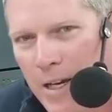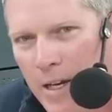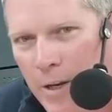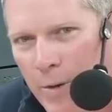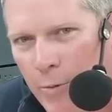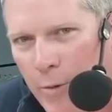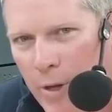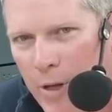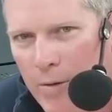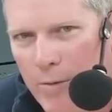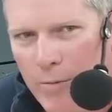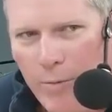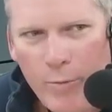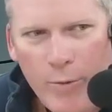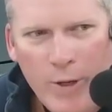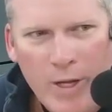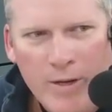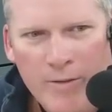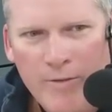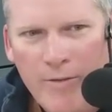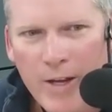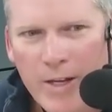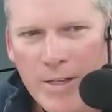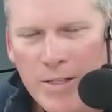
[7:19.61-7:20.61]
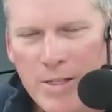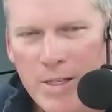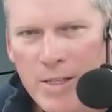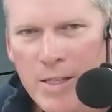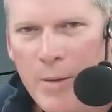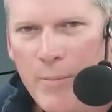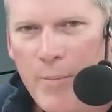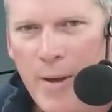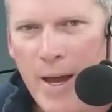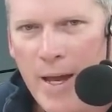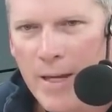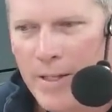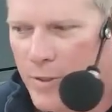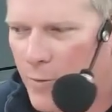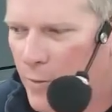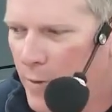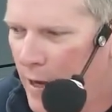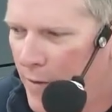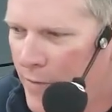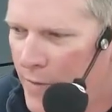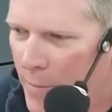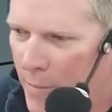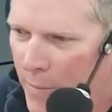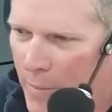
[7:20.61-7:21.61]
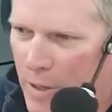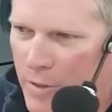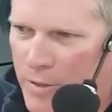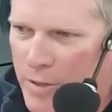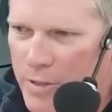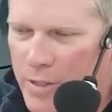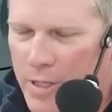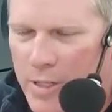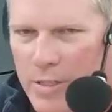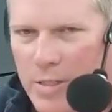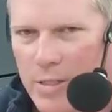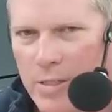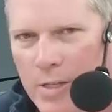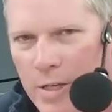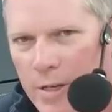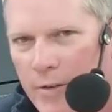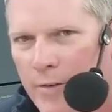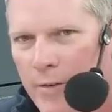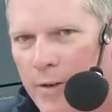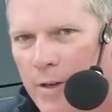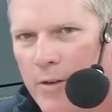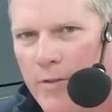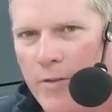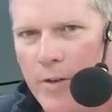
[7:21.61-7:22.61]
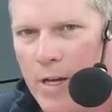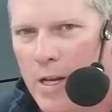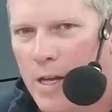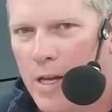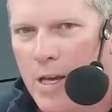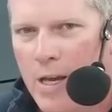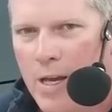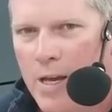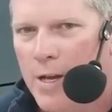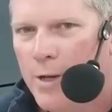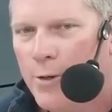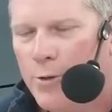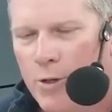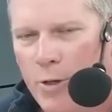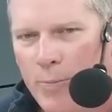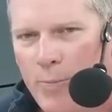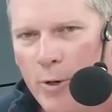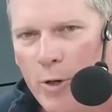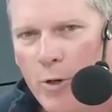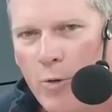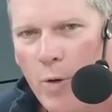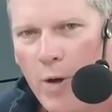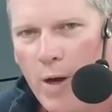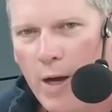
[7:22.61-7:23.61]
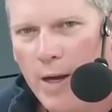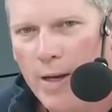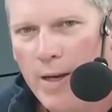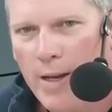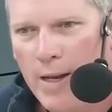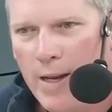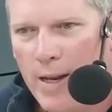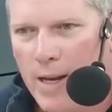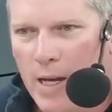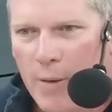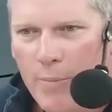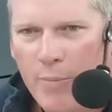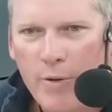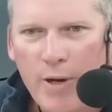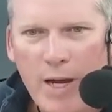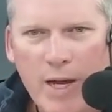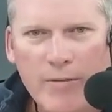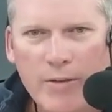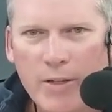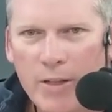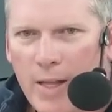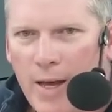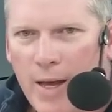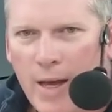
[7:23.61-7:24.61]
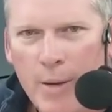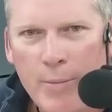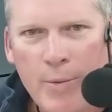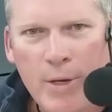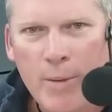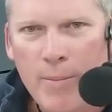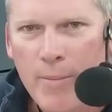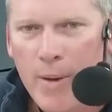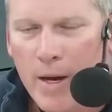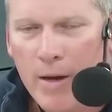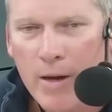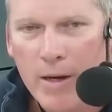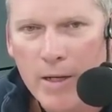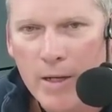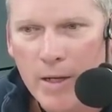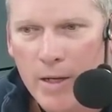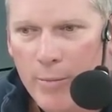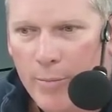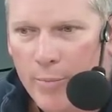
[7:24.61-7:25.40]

We invest in the best. We have the most sensitivity of any triple quad in any private lab in America,